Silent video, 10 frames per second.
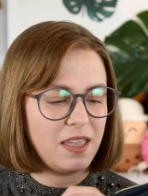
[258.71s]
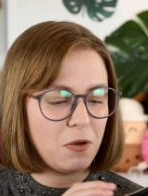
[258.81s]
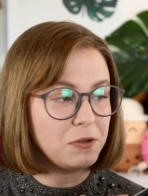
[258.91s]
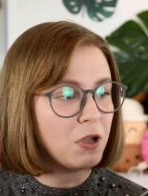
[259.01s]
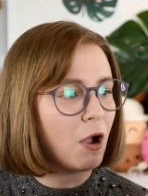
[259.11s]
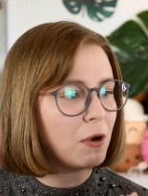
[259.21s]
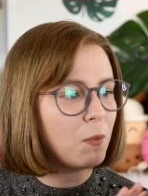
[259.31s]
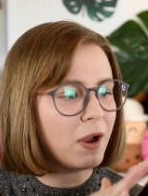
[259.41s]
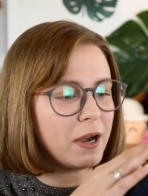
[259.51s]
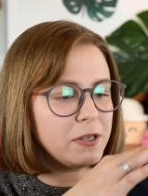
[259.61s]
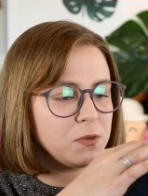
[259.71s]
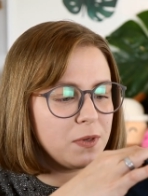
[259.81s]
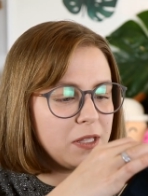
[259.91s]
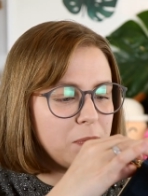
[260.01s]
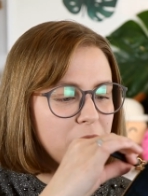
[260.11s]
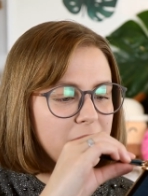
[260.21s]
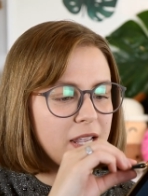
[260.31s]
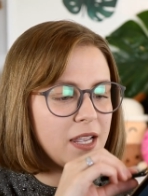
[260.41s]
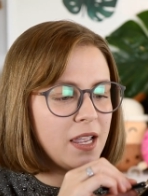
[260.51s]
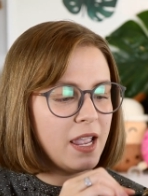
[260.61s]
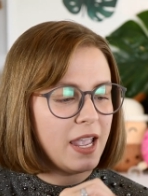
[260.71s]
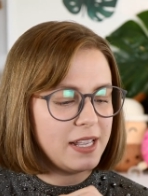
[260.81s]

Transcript: The gold hardware is really pretty.